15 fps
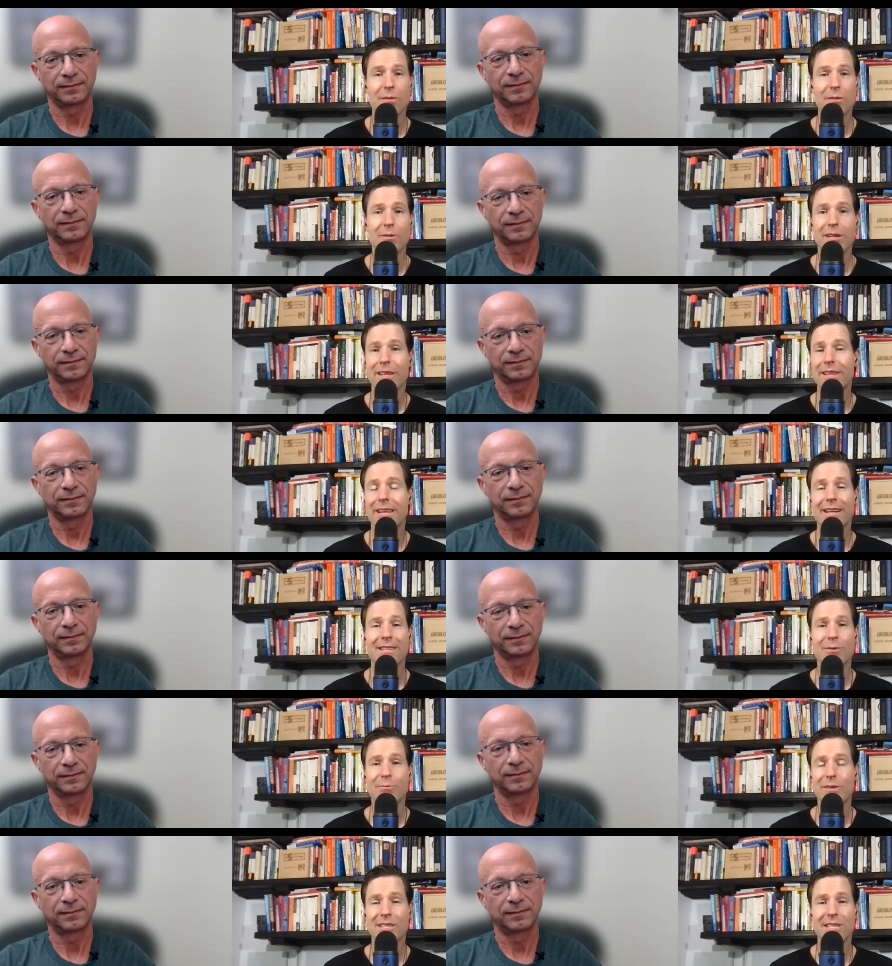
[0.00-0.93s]
Speaker 1: some of the
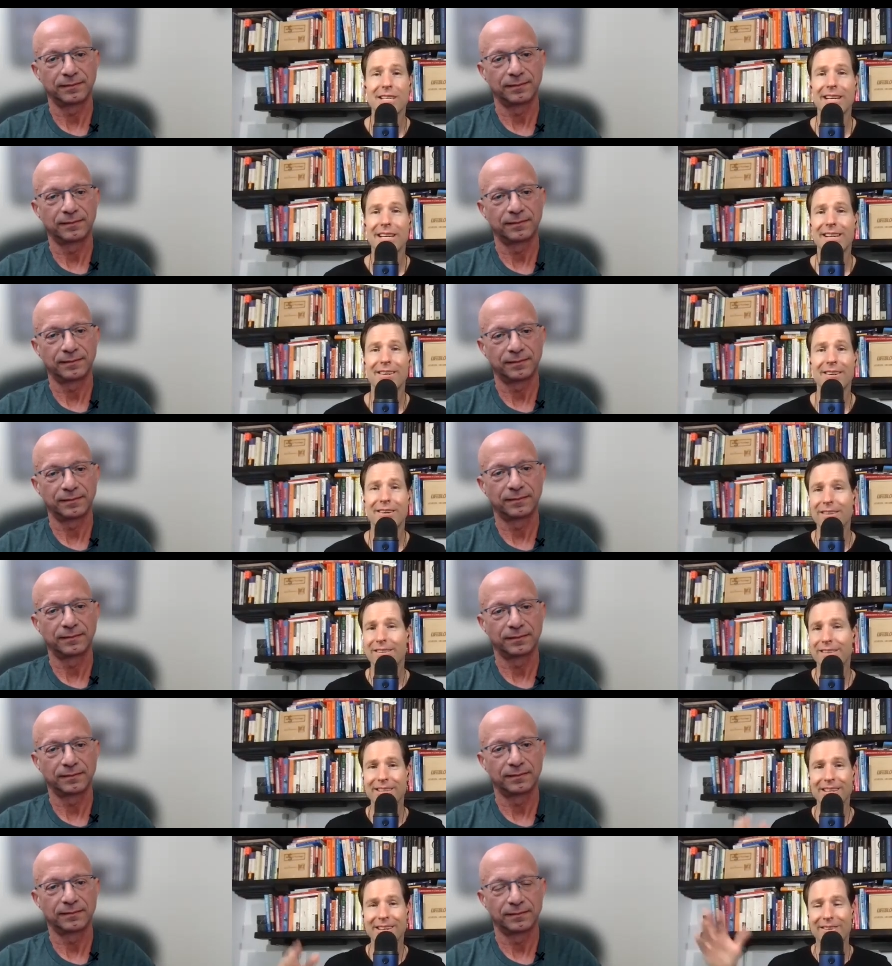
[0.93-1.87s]
things that we see
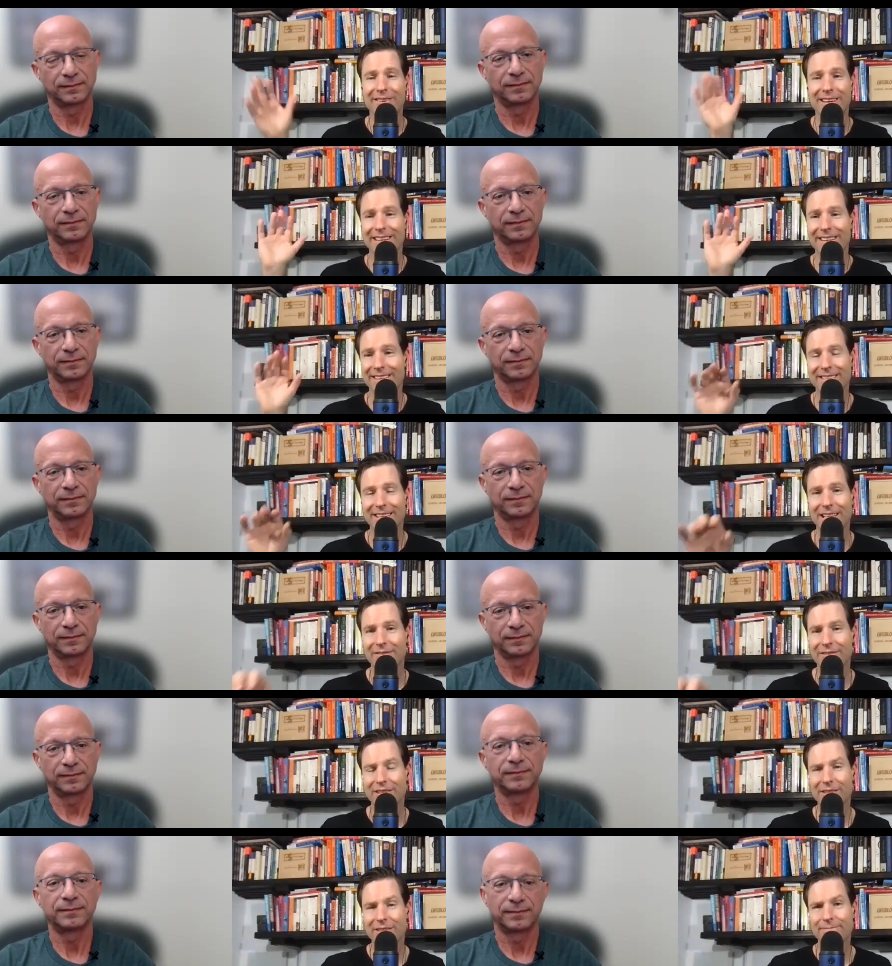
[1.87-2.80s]
on the internet and
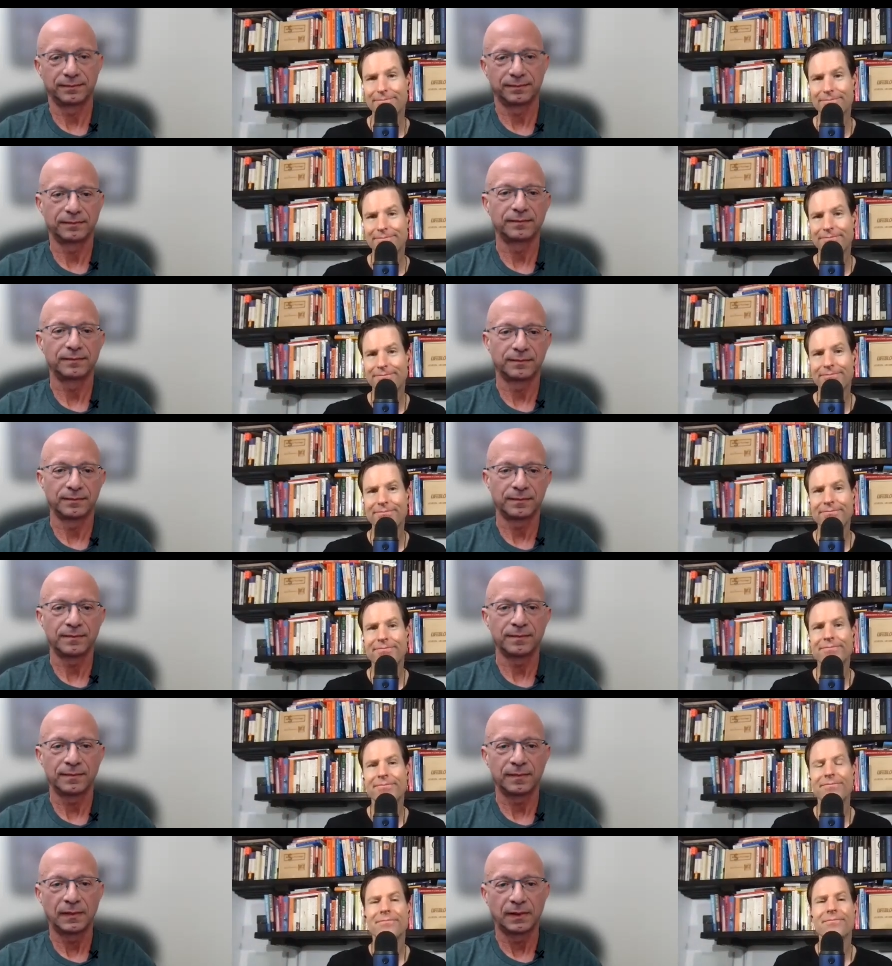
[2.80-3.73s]
television.
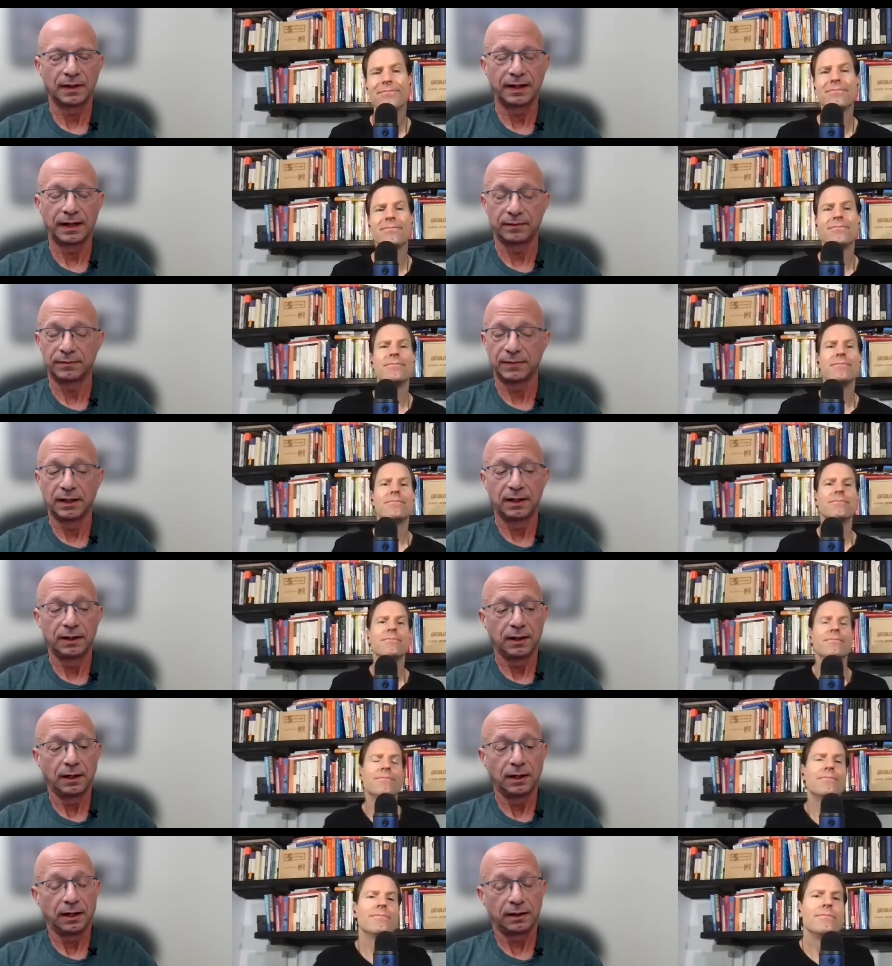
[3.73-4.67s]
Speaker 2: Yeah,
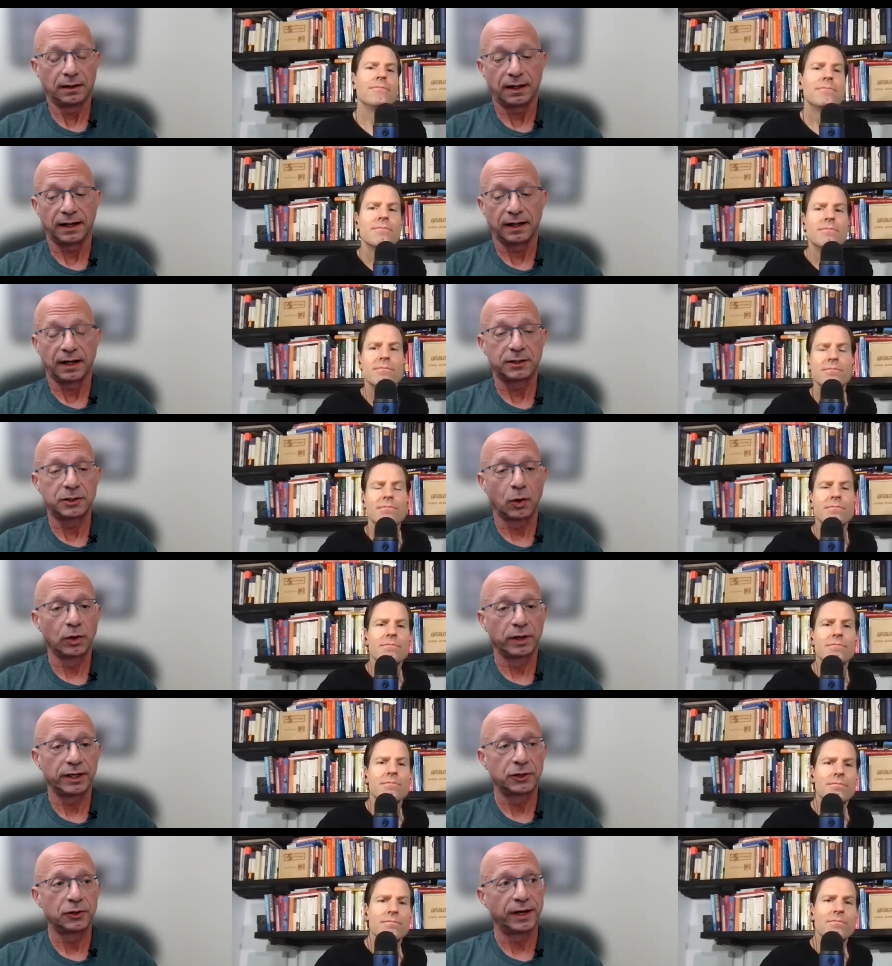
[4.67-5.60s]
I
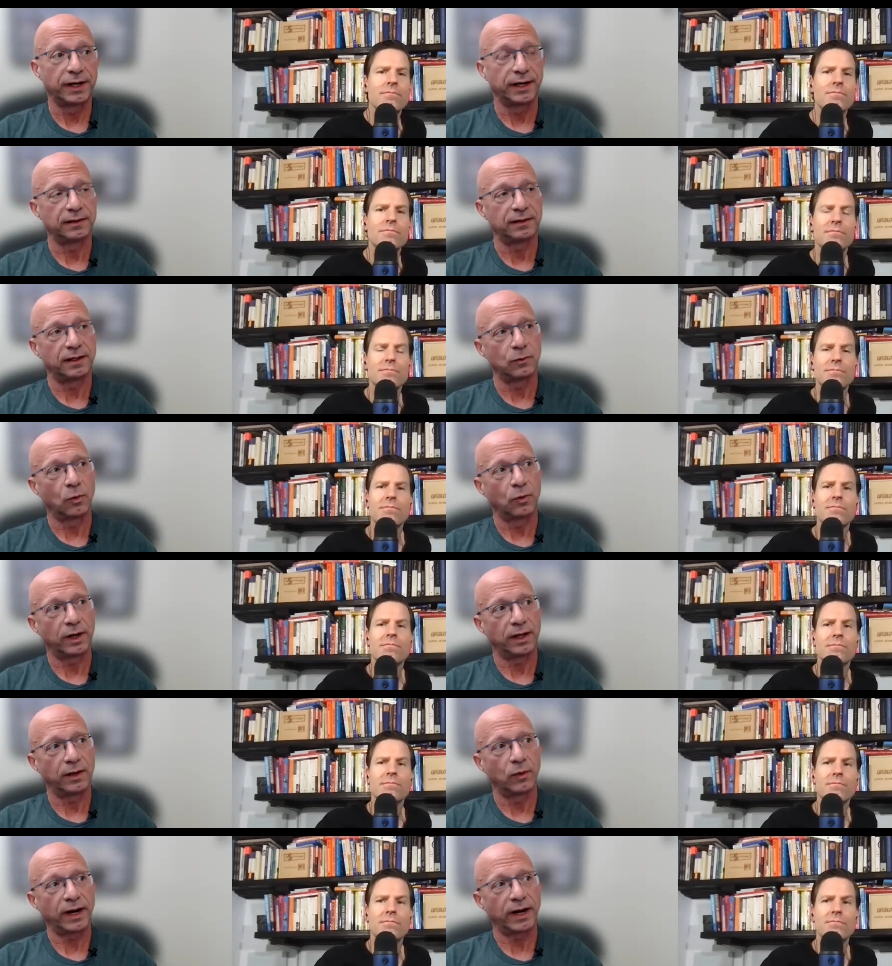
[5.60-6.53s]
totally agree. You
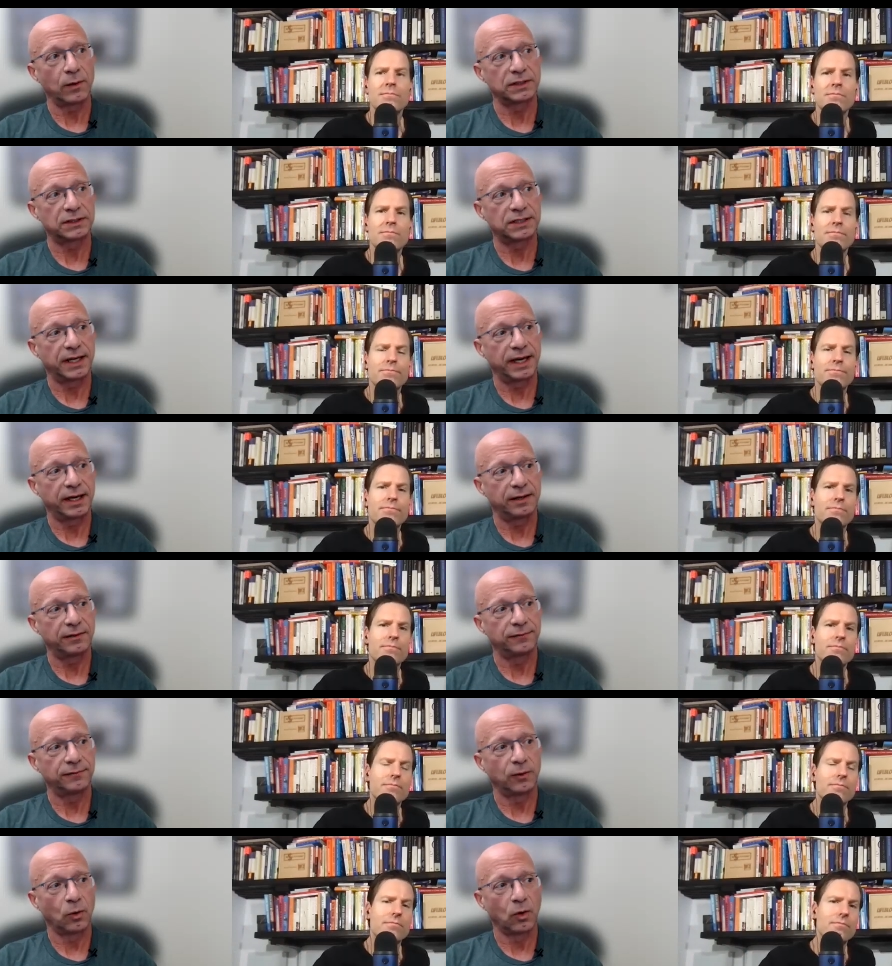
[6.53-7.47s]
know, what I would say
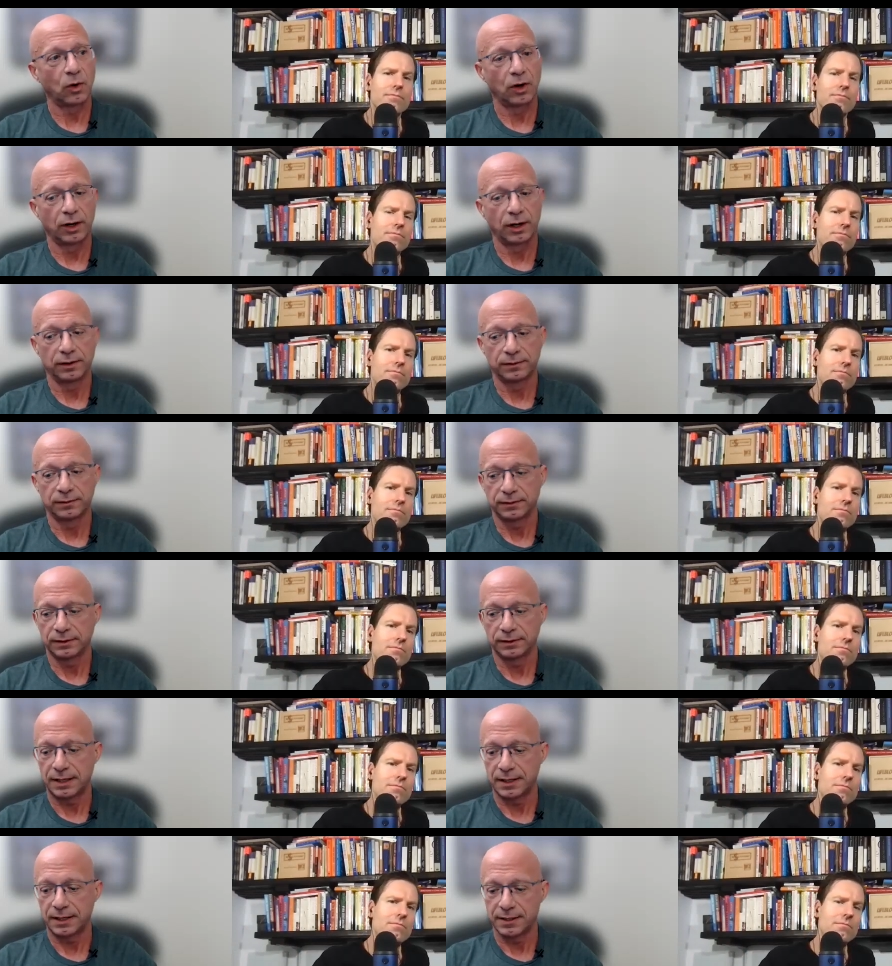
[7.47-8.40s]
for
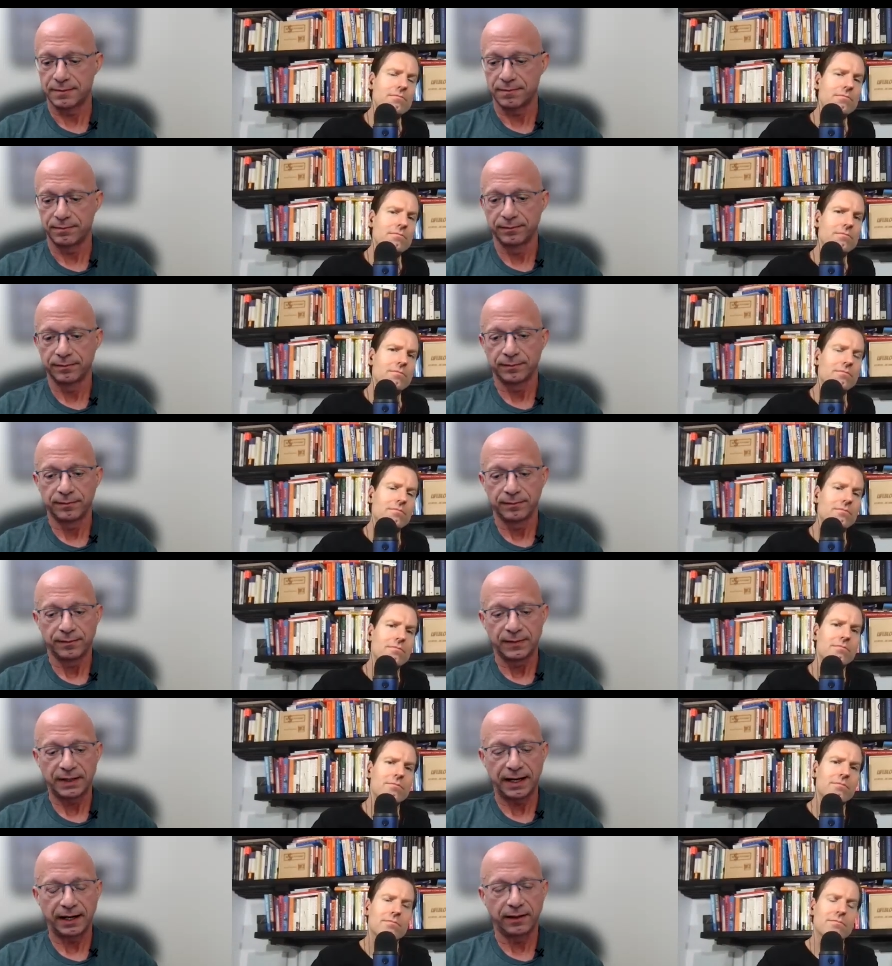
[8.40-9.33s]

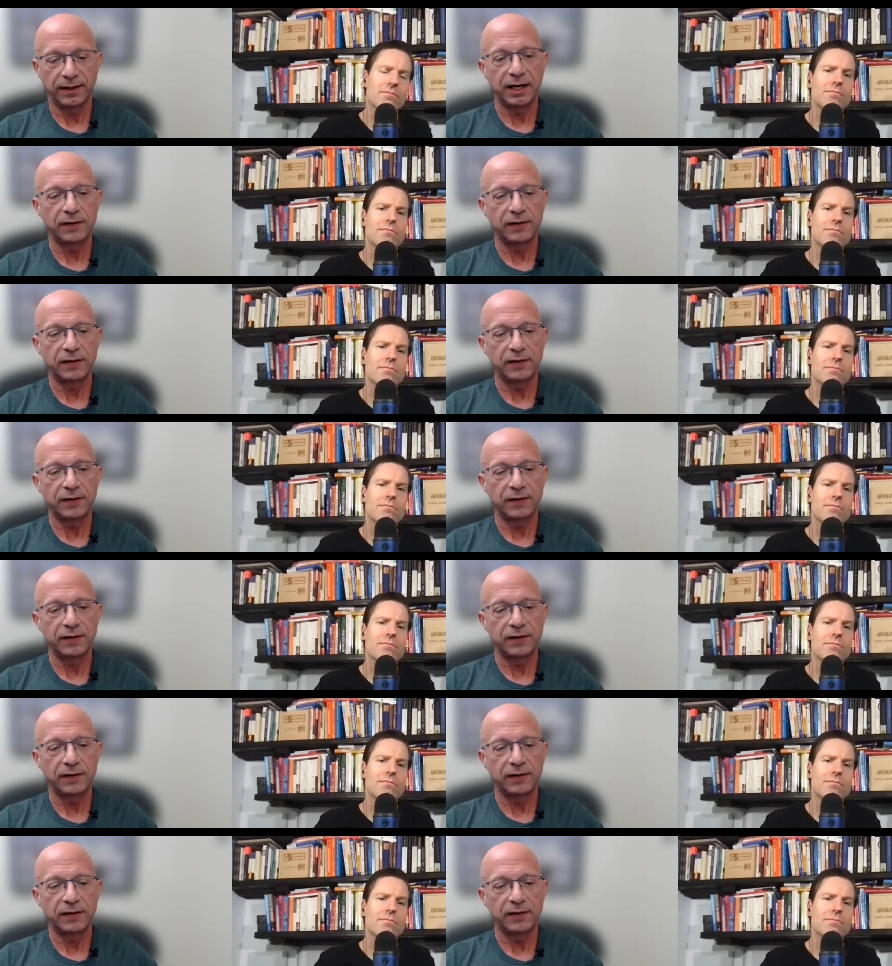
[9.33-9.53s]
kind of the